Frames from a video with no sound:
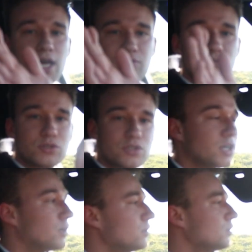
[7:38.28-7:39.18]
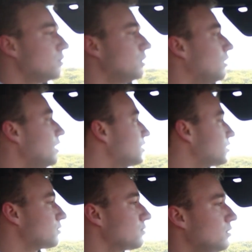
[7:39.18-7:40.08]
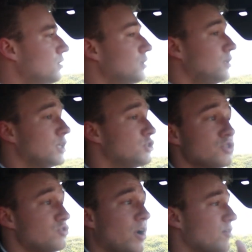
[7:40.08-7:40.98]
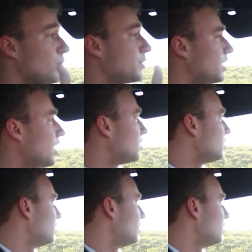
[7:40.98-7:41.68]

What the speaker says: have to steer. Now let's just drive up it again.